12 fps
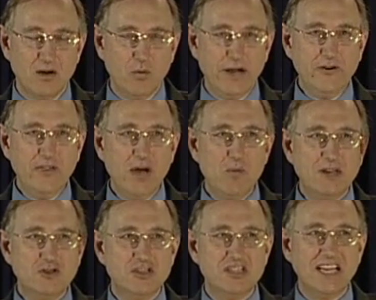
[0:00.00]
Where do they
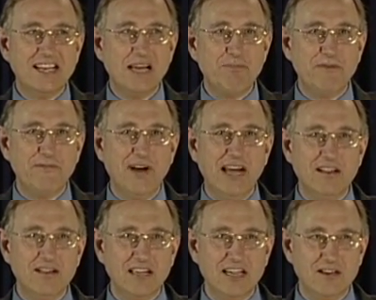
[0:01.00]
want to set up a
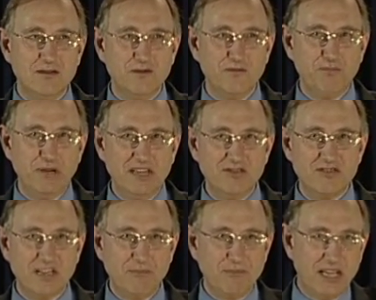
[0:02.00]
final kingdom of
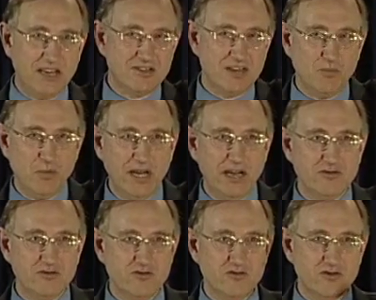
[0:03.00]
peace? Up there somewhere
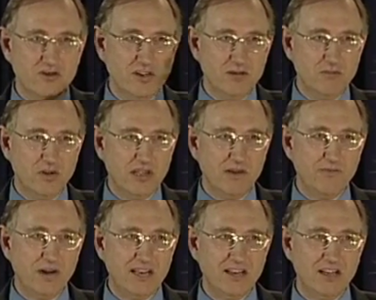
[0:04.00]
in Jerusalem? Are they
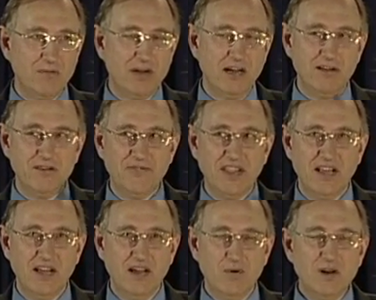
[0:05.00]
fighting about it?
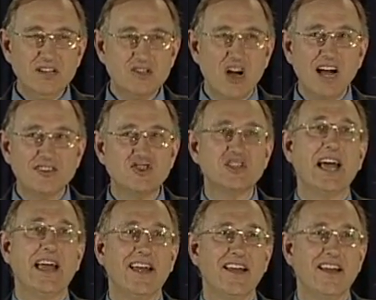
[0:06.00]
What does God
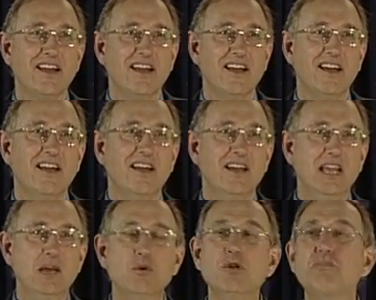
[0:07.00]
say?
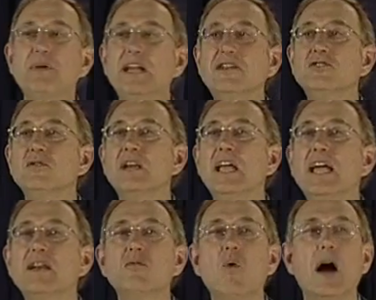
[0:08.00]
He will bring to an
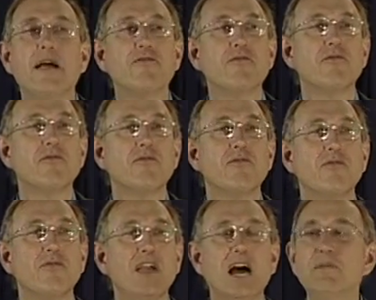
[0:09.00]
end what?
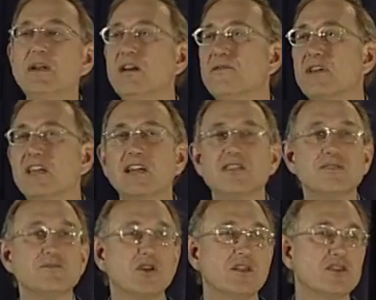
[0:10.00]
How many of the
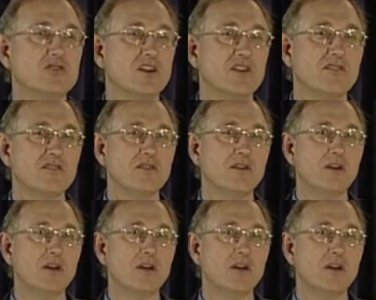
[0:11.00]
kingdoms on this earth?